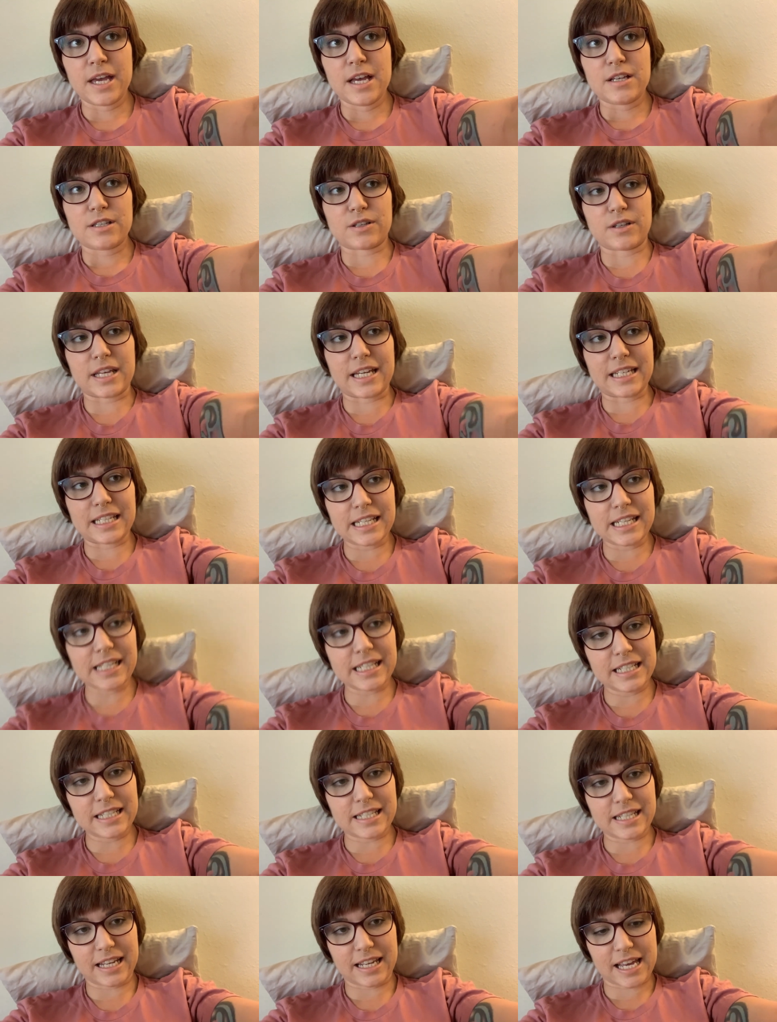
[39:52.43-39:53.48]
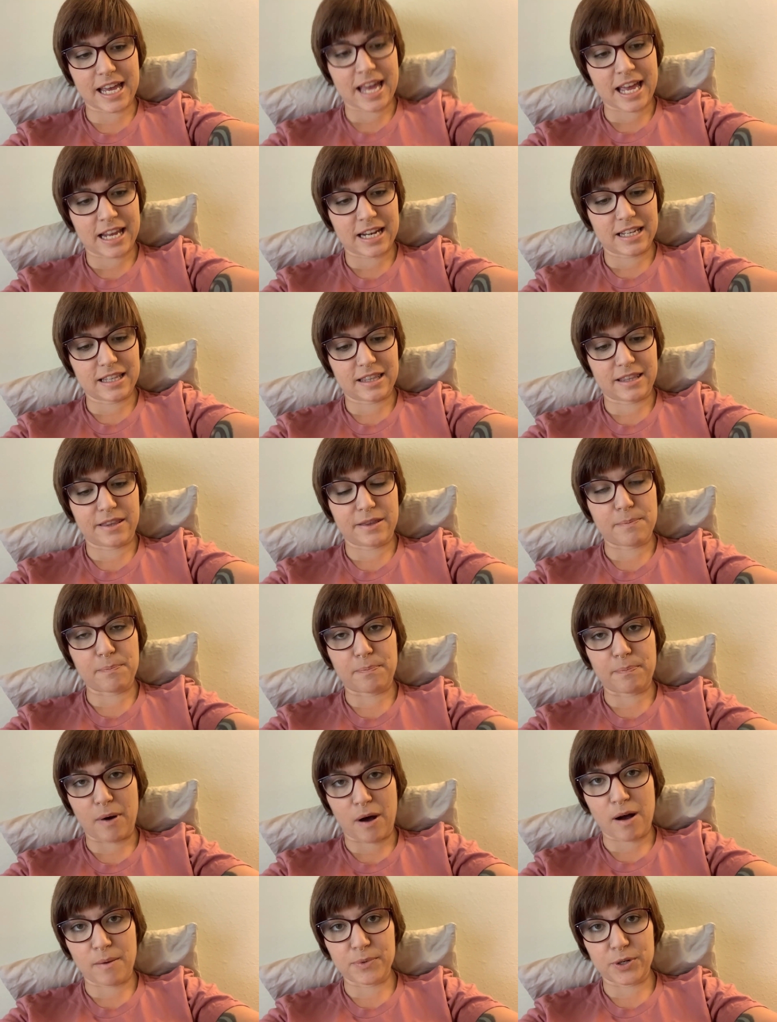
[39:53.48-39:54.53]
So they need to get the
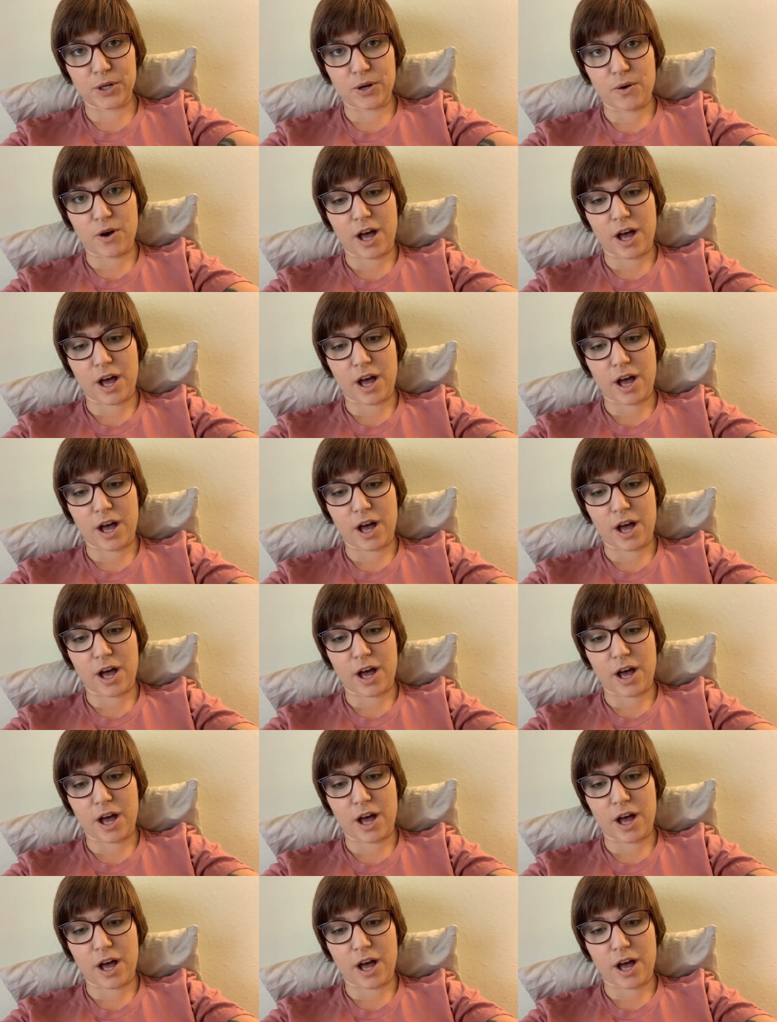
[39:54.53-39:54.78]
bomb to go